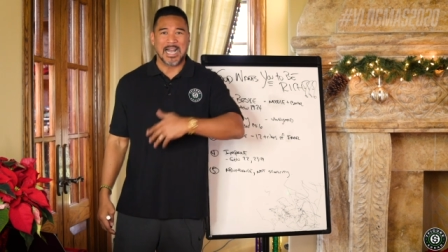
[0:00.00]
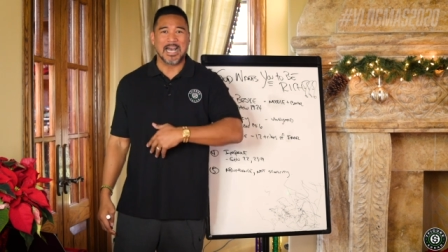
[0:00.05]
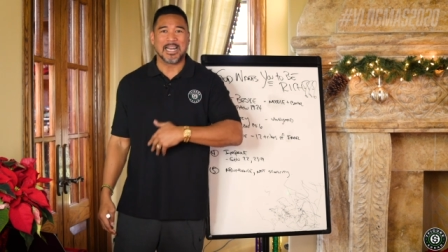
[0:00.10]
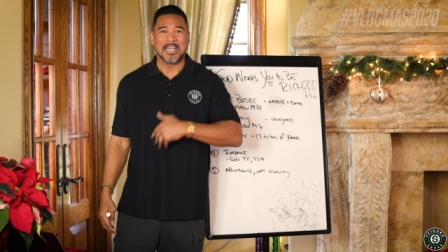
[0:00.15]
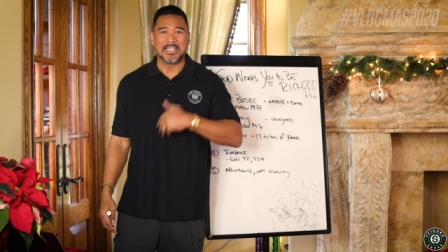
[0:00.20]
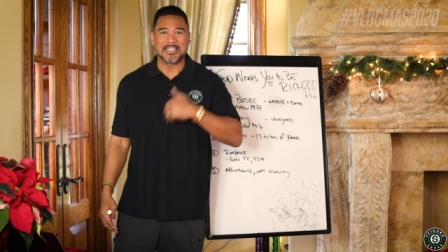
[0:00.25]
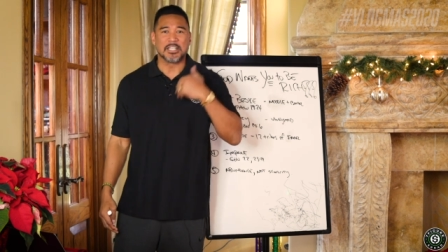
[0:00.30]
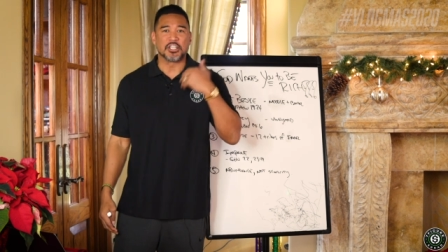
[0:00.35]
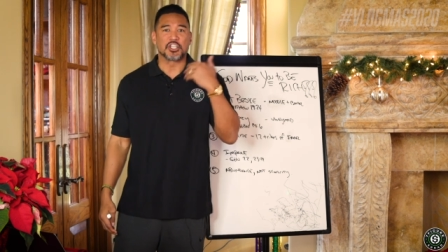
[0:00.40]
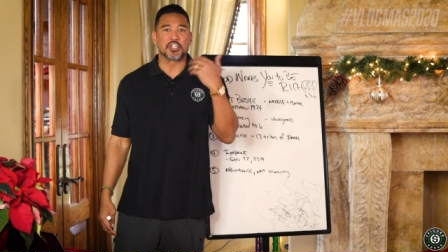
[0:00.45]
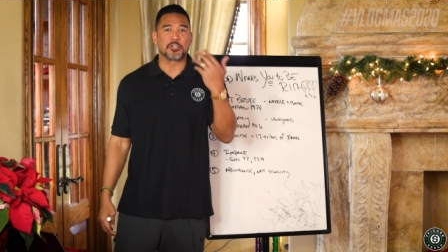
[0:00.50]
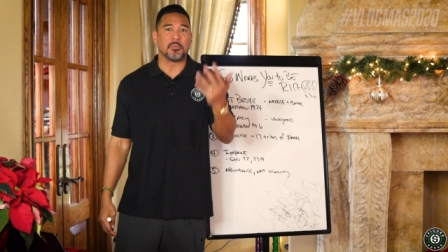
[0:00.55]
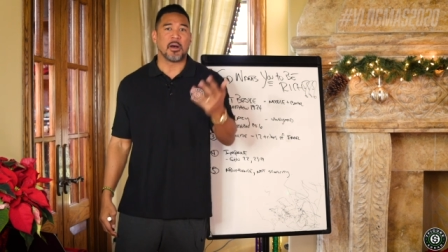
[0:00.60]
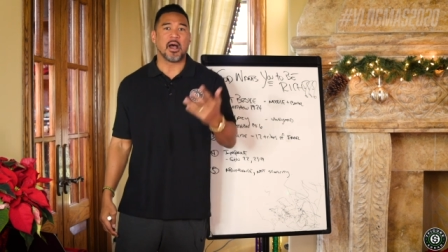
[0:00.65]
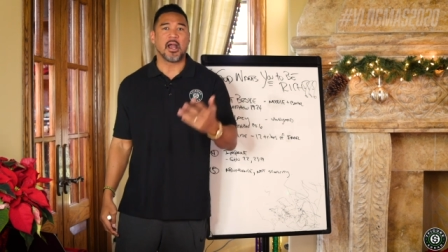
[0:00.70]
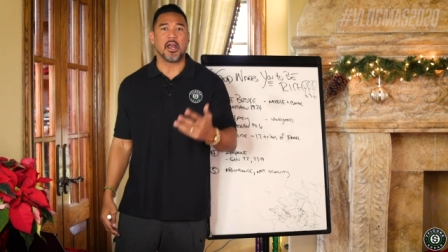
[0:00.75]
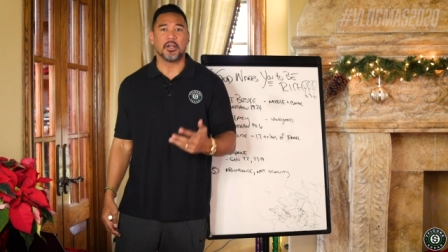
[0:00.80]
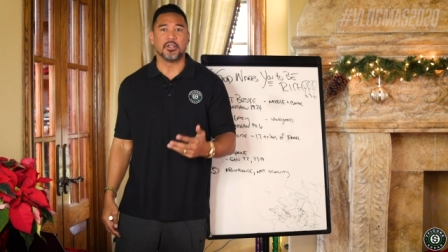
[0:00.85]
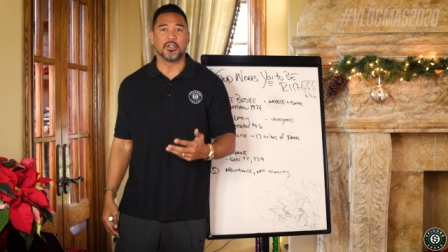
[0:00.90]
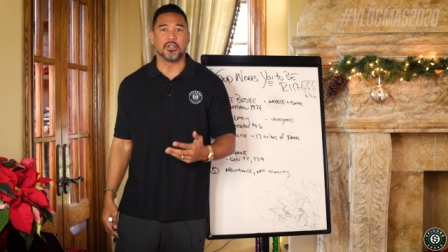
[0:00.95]
God has
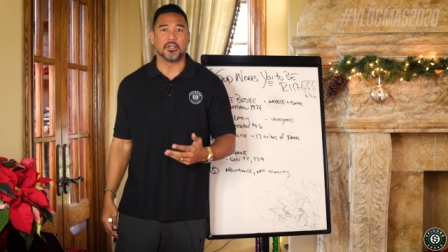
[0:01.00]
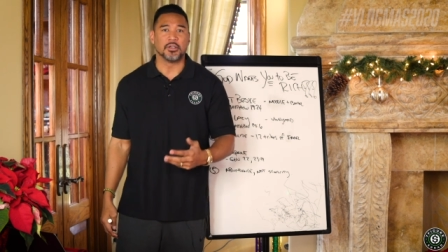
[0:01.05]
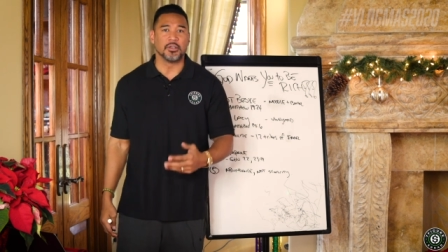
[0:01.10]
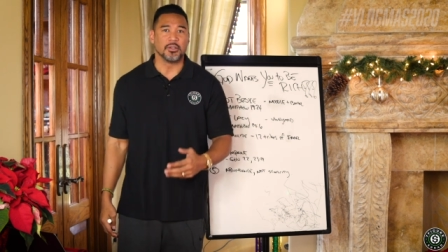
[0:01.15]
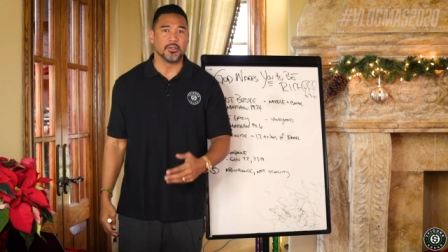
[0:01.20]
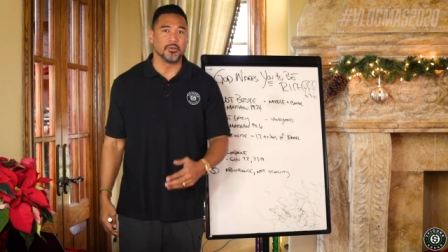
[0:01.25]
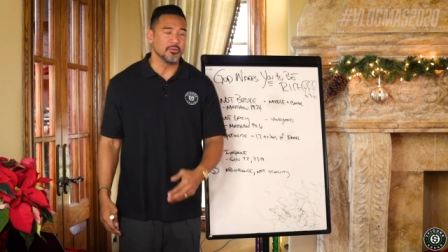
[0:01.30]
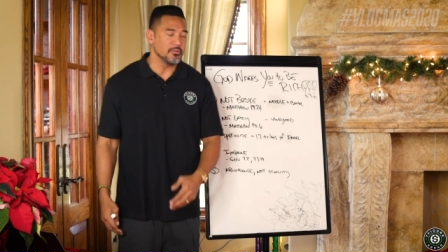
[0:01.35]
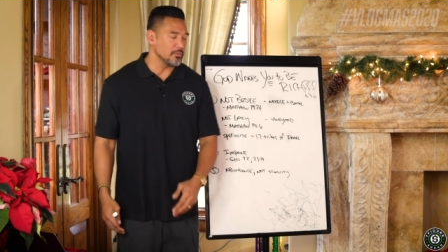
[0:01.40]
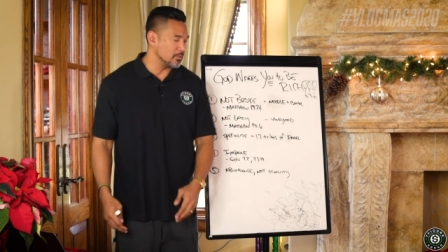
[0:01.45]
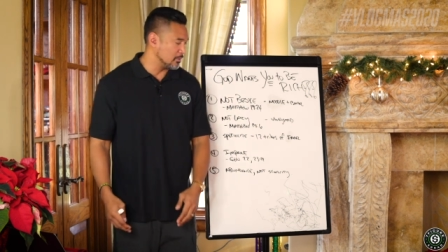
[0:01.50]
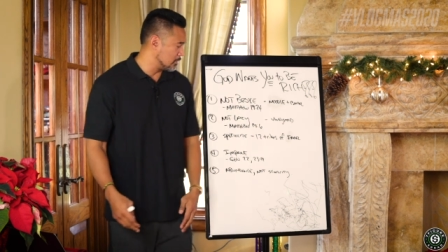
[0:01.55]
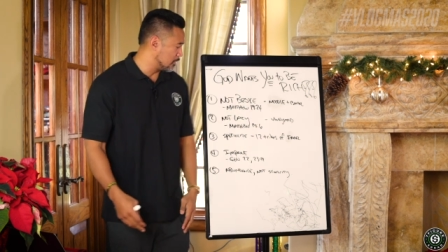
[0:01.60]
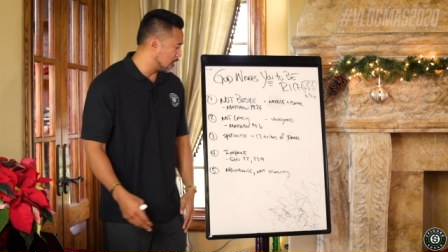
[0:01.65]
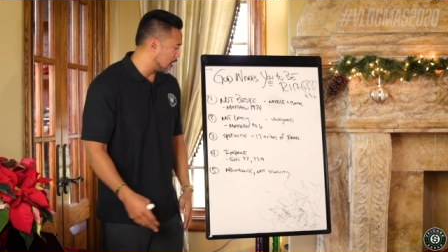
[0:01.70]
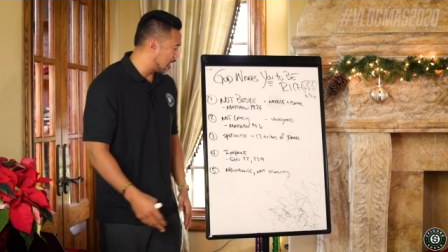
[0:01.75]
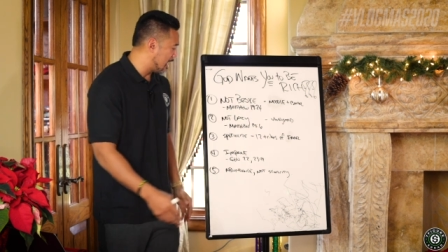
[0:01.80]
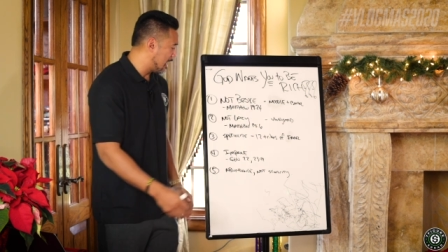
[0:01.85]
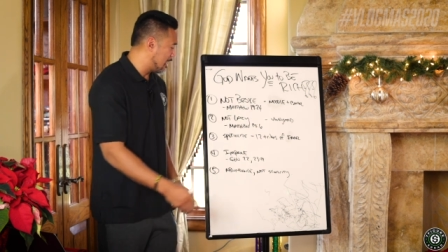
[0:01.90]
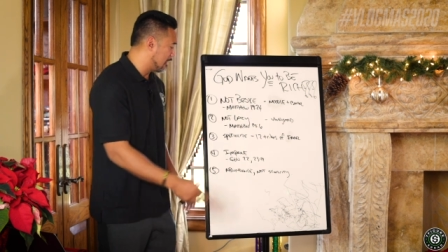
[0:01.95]
inspired you to do,
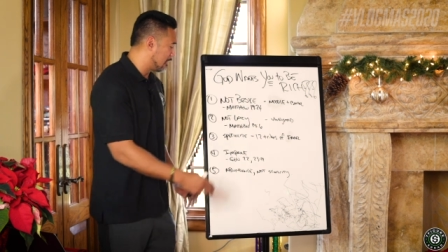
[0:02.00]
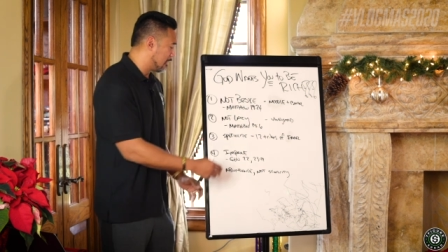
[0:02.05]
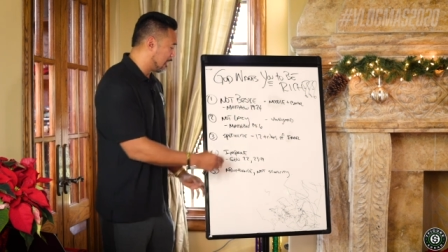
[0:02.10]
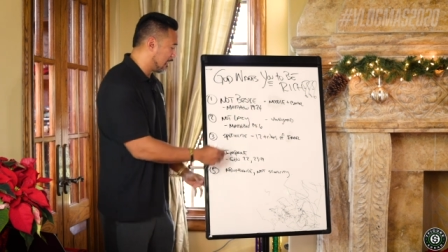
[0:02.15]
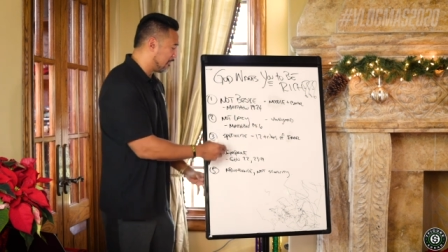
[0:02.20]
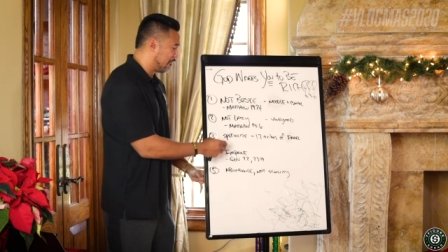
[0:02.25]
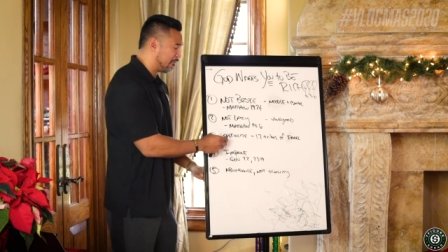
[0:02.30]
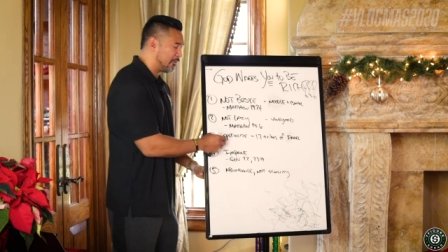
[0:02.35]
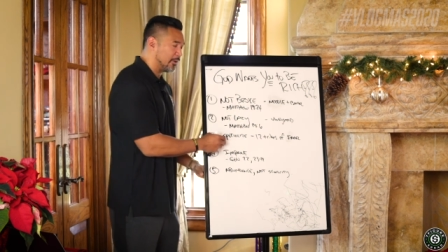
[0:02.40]
go ahead